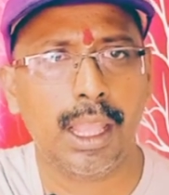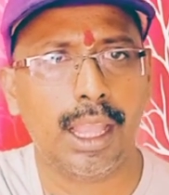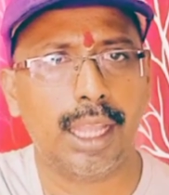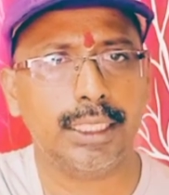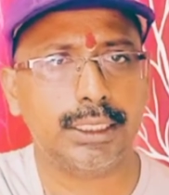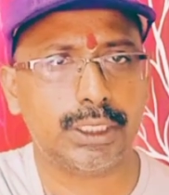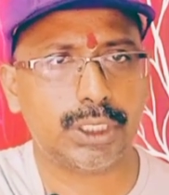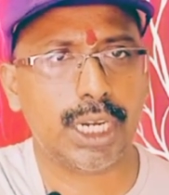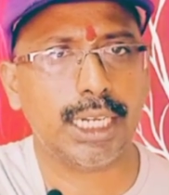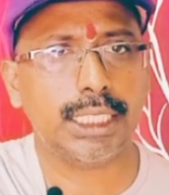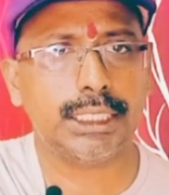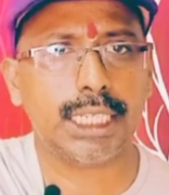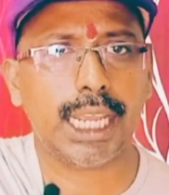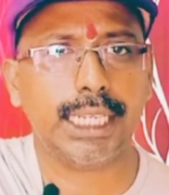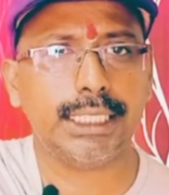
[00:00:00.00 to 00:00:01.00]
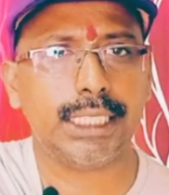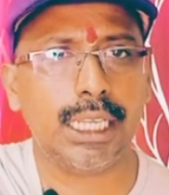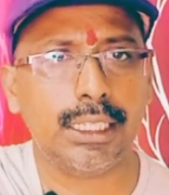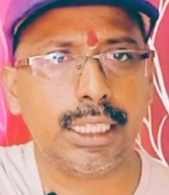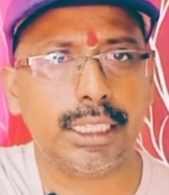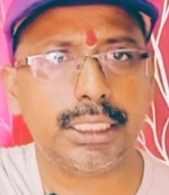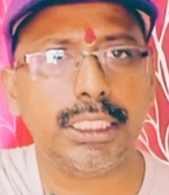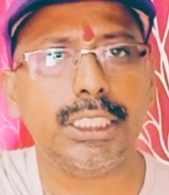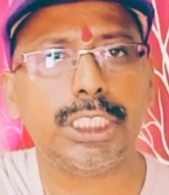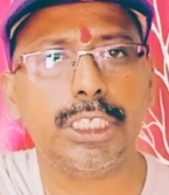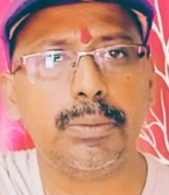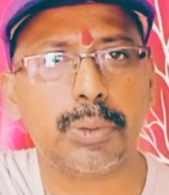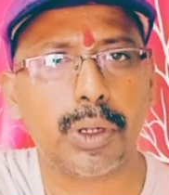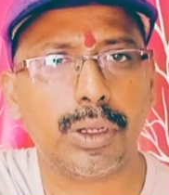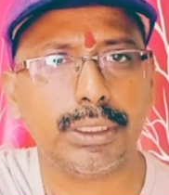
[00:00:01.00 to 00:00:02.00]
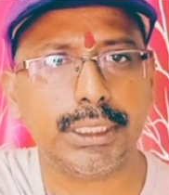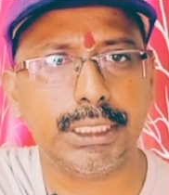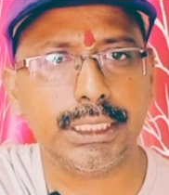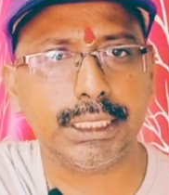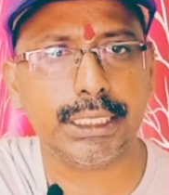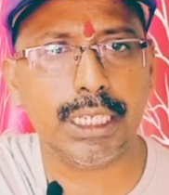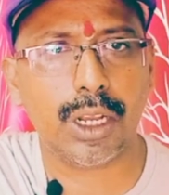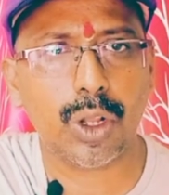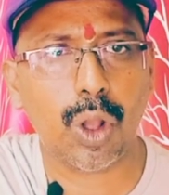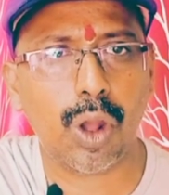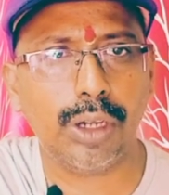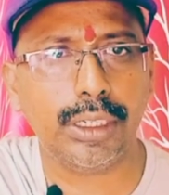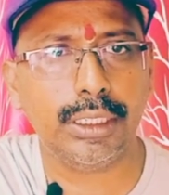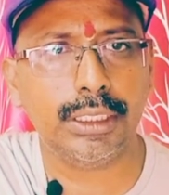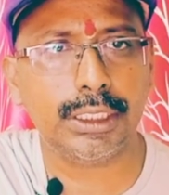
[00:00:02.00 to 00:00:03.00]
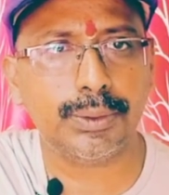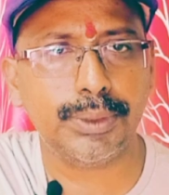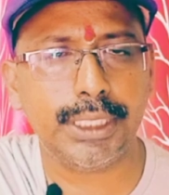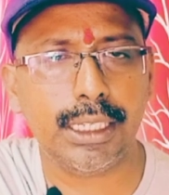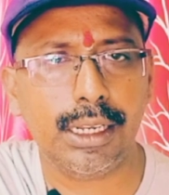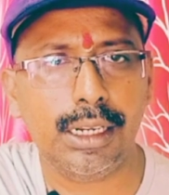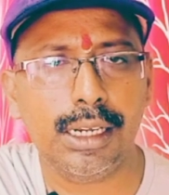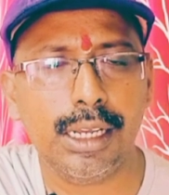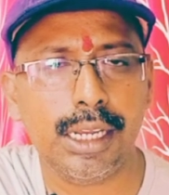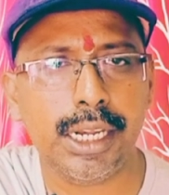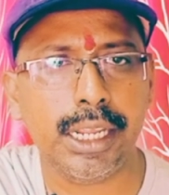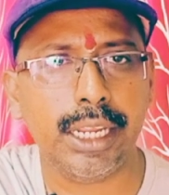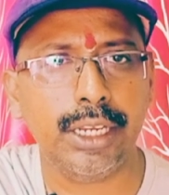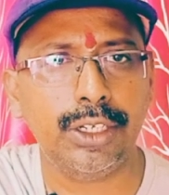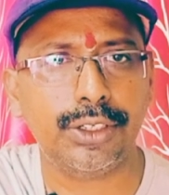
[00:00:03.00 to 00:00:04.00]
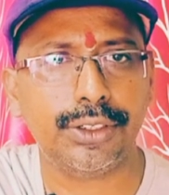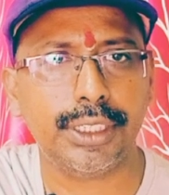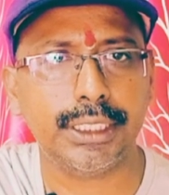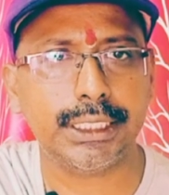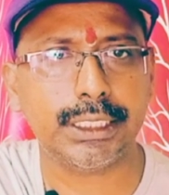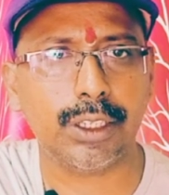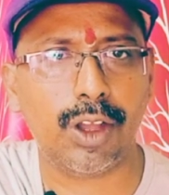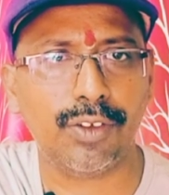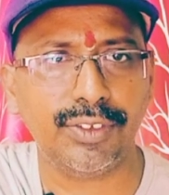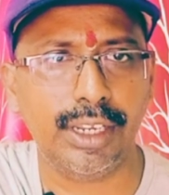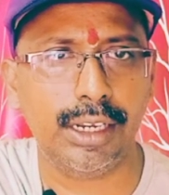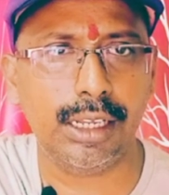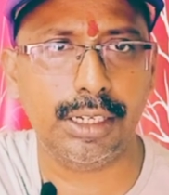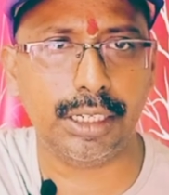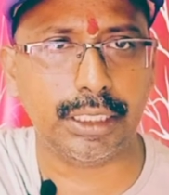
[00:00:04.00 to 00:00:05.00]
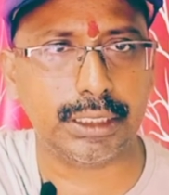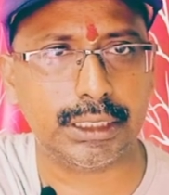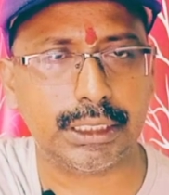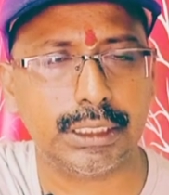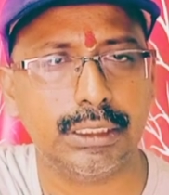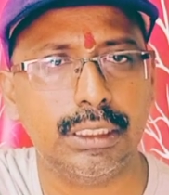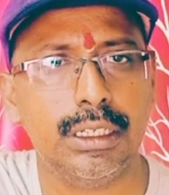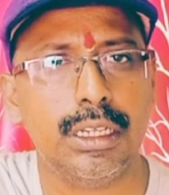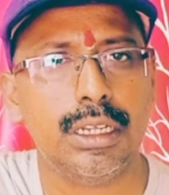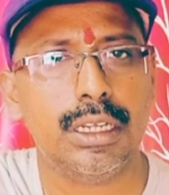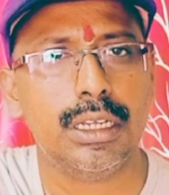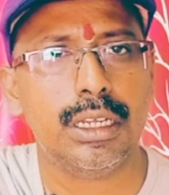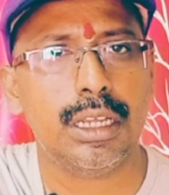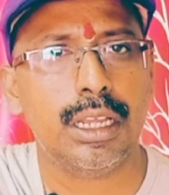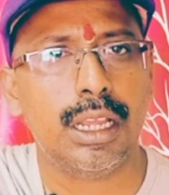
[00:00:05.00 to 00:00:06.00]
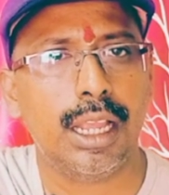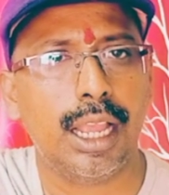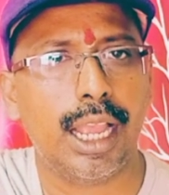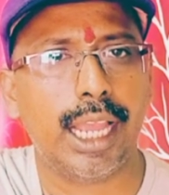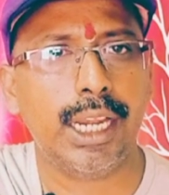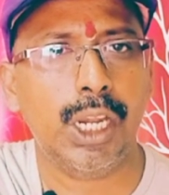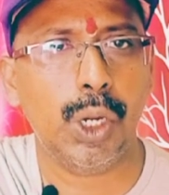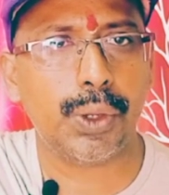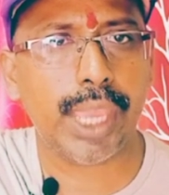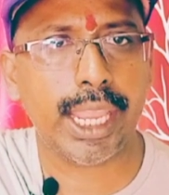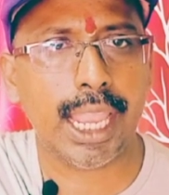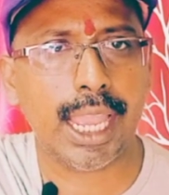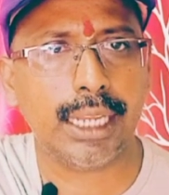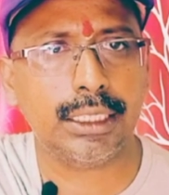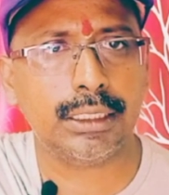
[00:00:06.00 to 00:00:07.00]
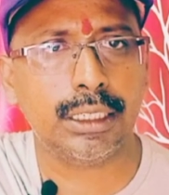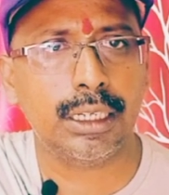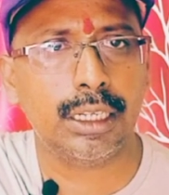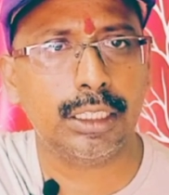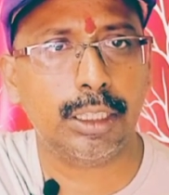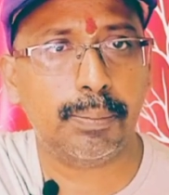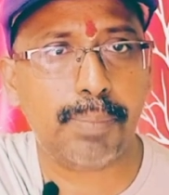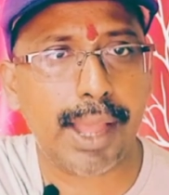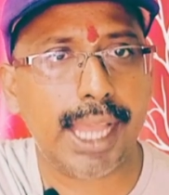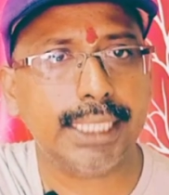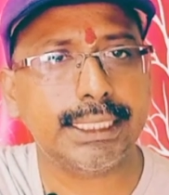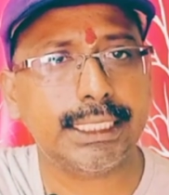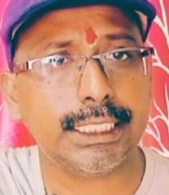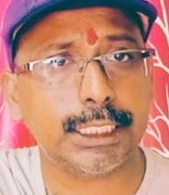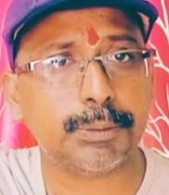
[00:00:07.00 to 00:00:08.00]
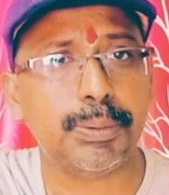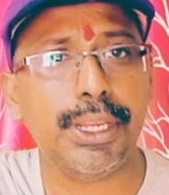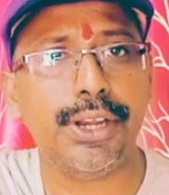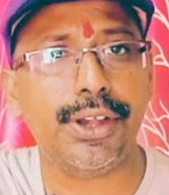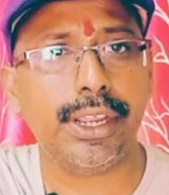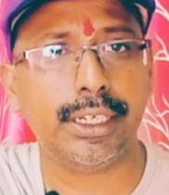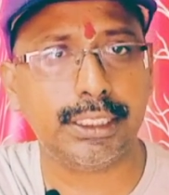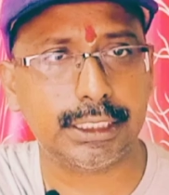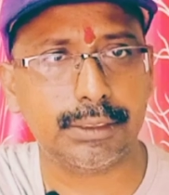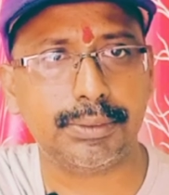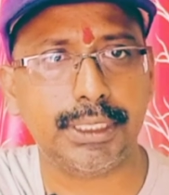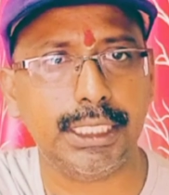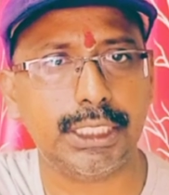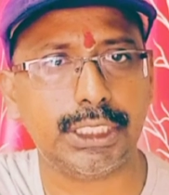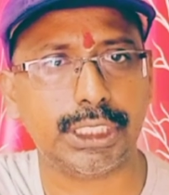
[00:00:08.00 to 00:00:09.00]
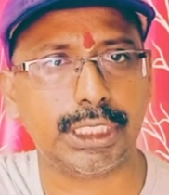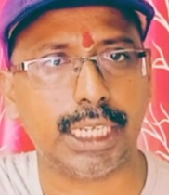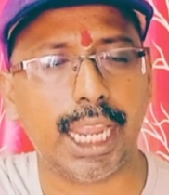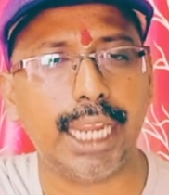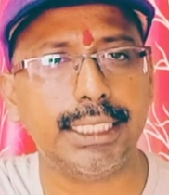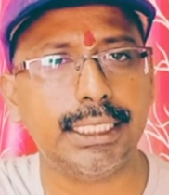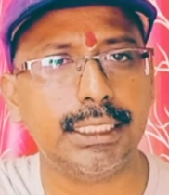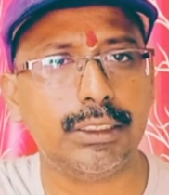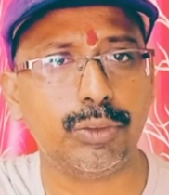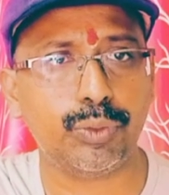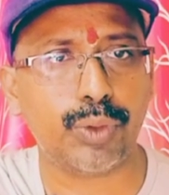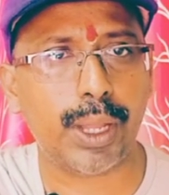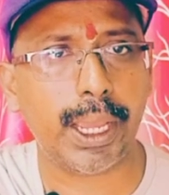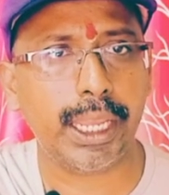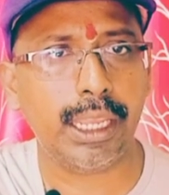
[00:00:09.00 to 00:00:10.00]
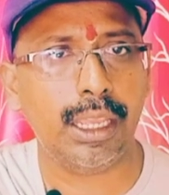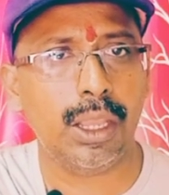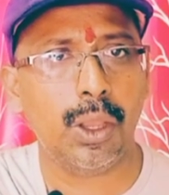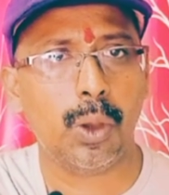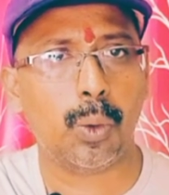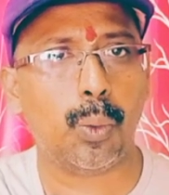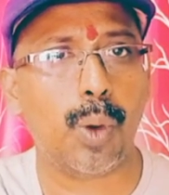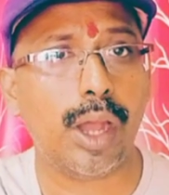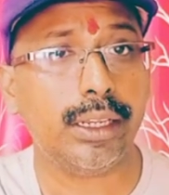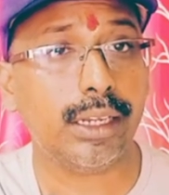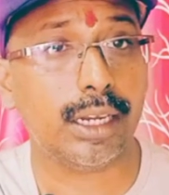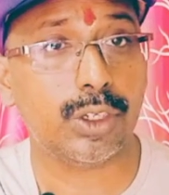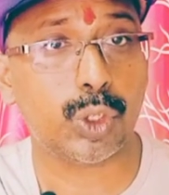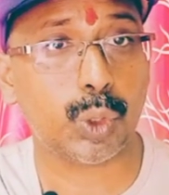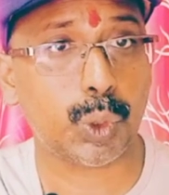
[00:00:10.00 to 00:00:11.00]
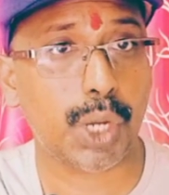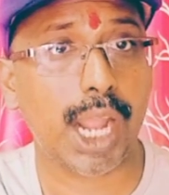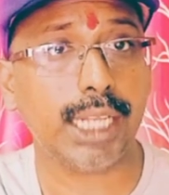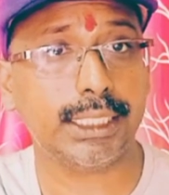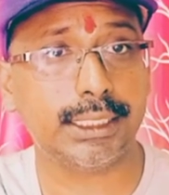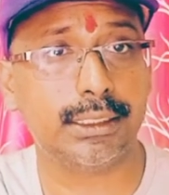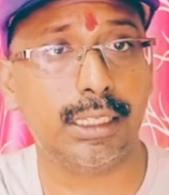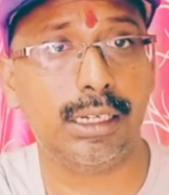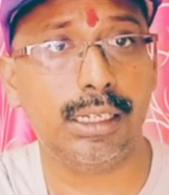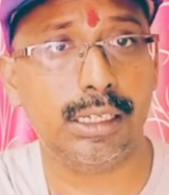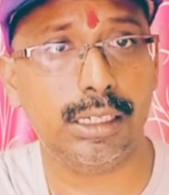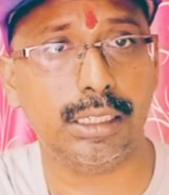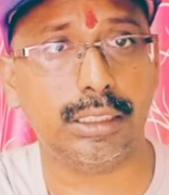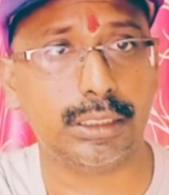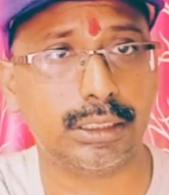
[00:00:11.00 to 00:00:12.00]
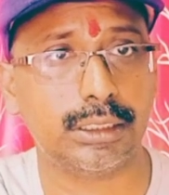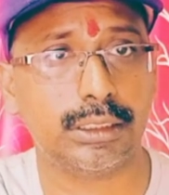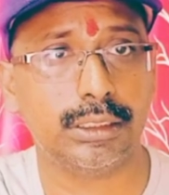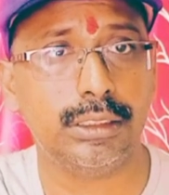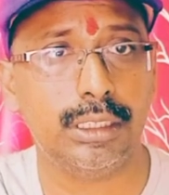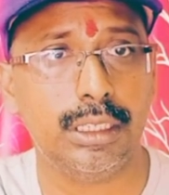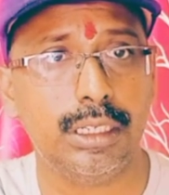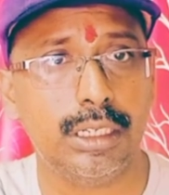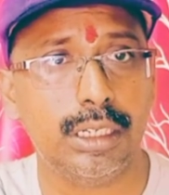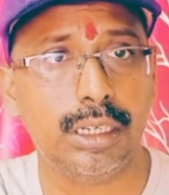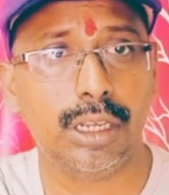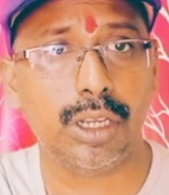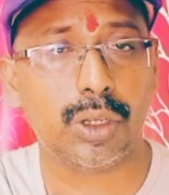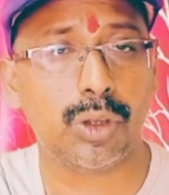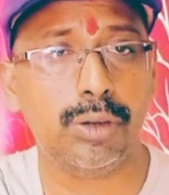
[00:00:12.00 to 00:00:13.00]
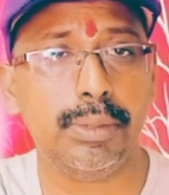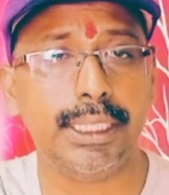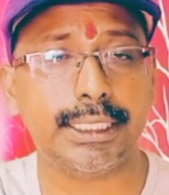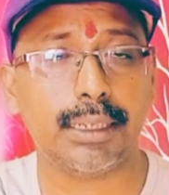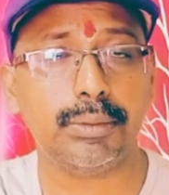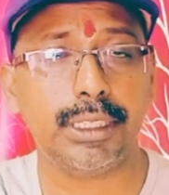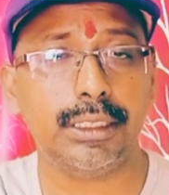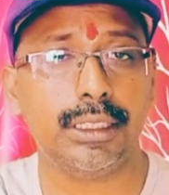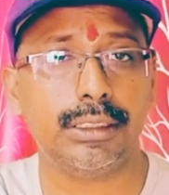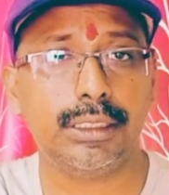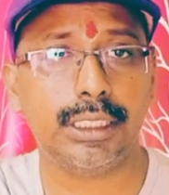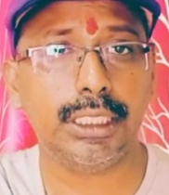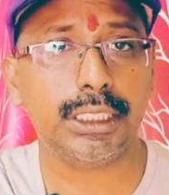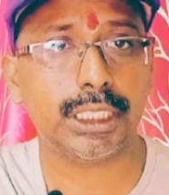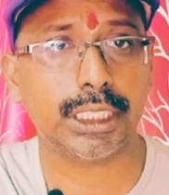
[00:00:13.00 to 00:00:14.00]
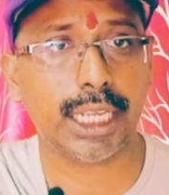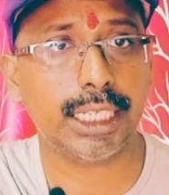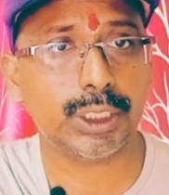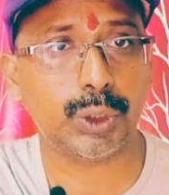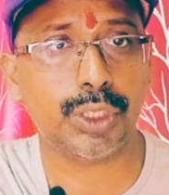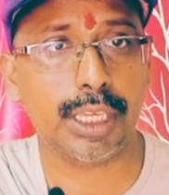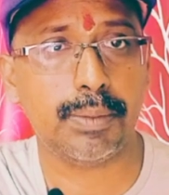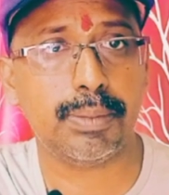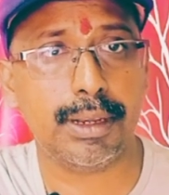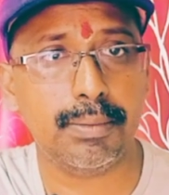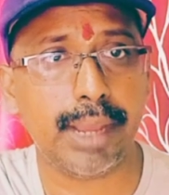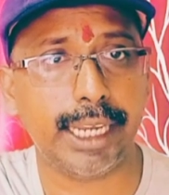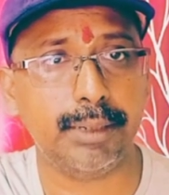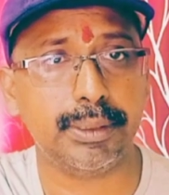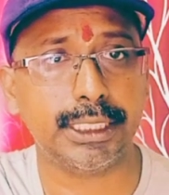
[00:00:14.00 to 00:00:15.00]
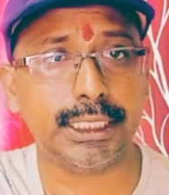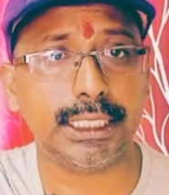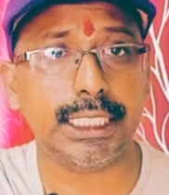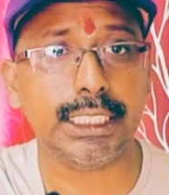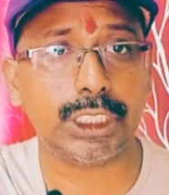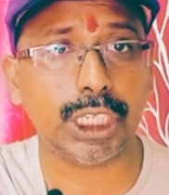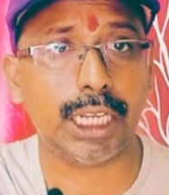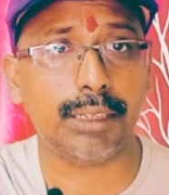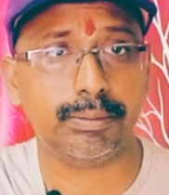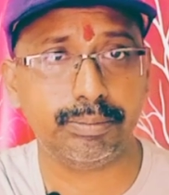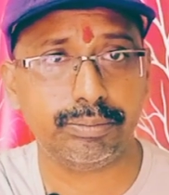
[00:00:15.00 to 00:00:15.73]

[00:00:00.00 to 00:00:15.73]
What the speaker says: and strategizing their teaching process in accordance with the learning interests of the learners, and looking at the past experience of teaching, identify what attracts the learners, could be something that the teacher has to keep in mind, because the teacher